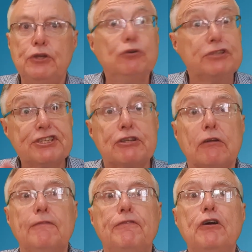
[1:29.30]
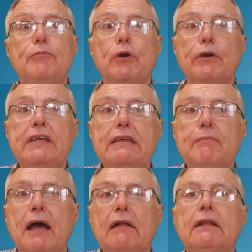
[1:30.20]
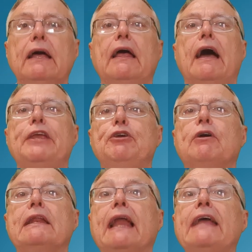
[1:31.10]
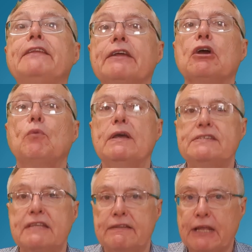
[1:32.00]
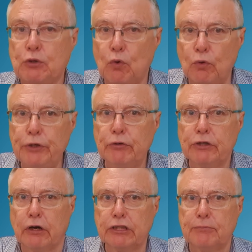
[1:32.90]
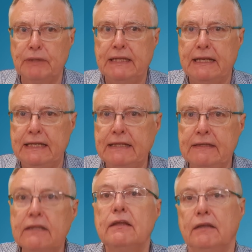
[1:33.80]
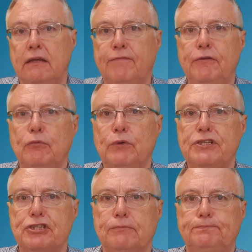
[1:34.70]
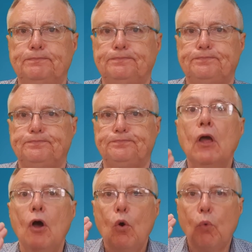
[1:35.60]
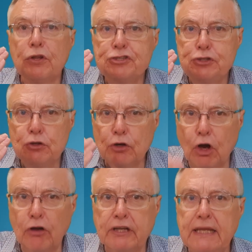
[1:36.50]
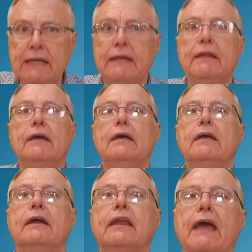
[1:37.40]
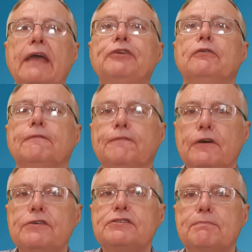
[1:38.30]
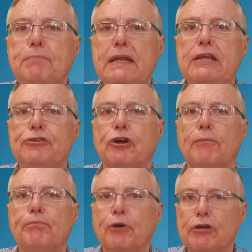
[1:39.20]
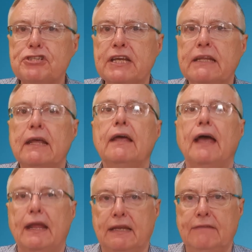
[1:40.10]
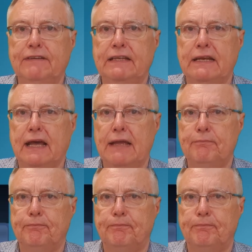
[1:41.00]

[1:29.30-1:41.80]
You'll just confirm your email and you can later request that all your data be deleted if you wish. Once you log in, create your first penny drop project and give it a name.